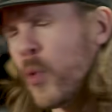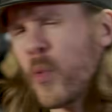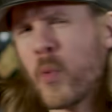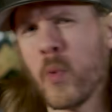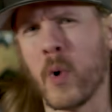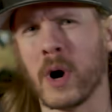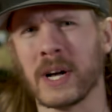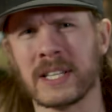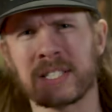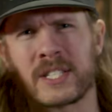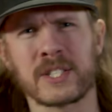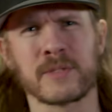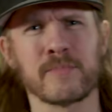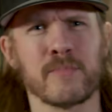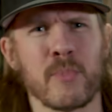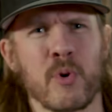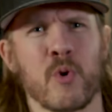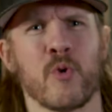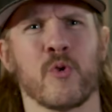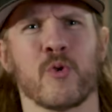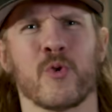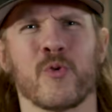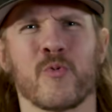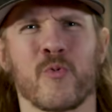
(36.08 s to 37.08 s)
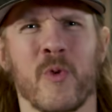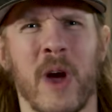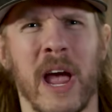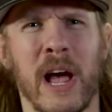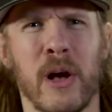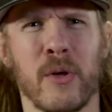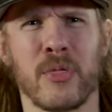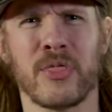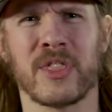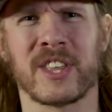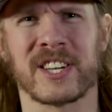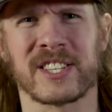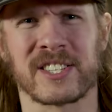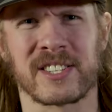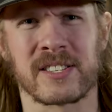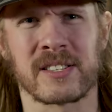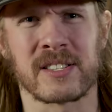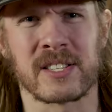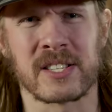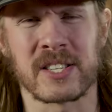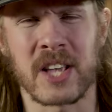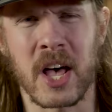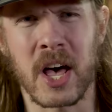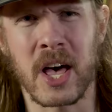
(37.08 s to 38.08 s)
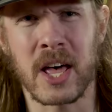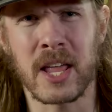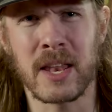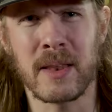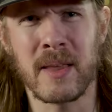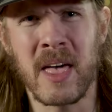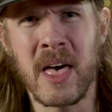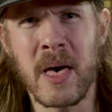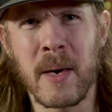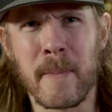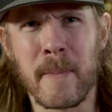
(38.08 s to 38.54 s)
once more around the sun,